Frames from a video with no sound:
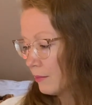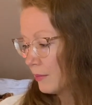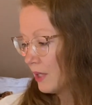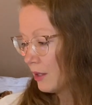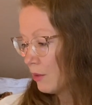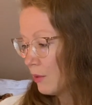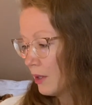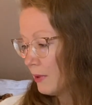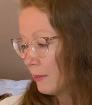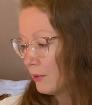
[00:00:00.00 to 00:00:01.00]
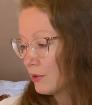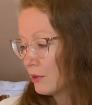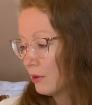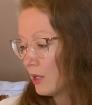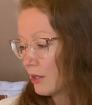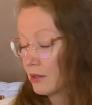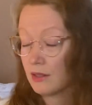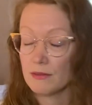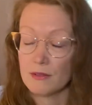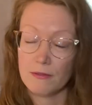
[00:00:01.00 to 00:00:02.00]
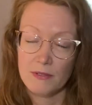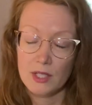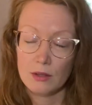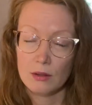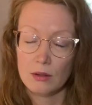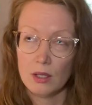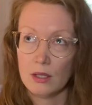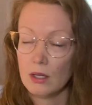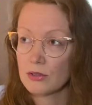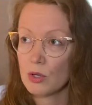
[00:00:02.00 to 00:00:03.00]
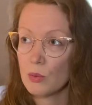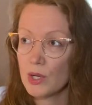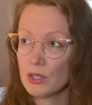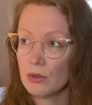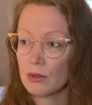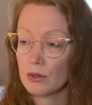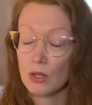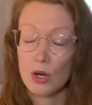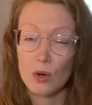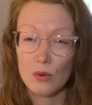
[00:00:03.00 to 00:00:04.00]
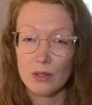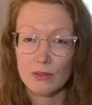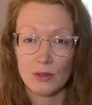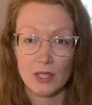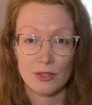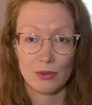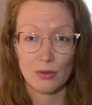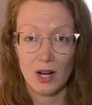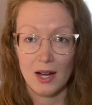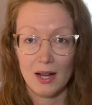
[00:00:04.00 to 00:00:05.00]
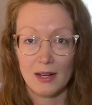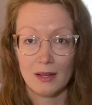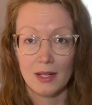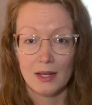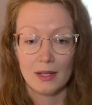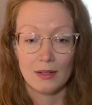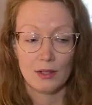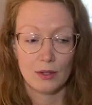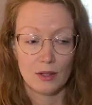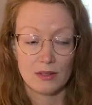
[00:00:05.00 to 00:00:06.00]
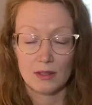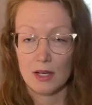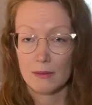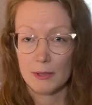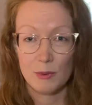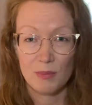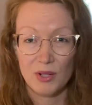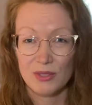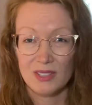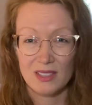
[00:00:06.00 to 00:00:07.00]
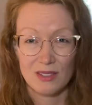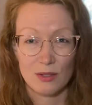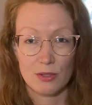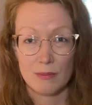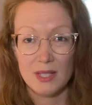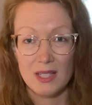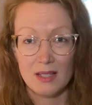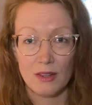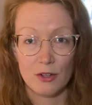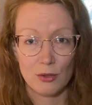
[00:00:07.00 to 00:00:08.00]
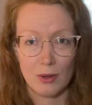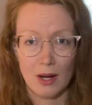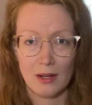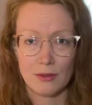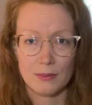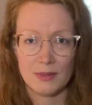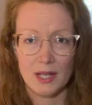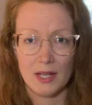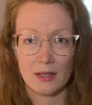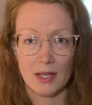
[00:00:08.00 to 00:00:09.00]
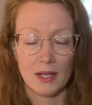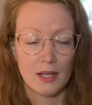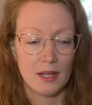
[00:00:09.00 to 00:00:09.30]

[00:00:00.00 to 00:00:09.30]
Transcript: yeah, you want to be able to allow yourself to feel. So when you're alone, if you need to cry, you know, I see a lot of people posting on social media, they're crying, they're upset, and like,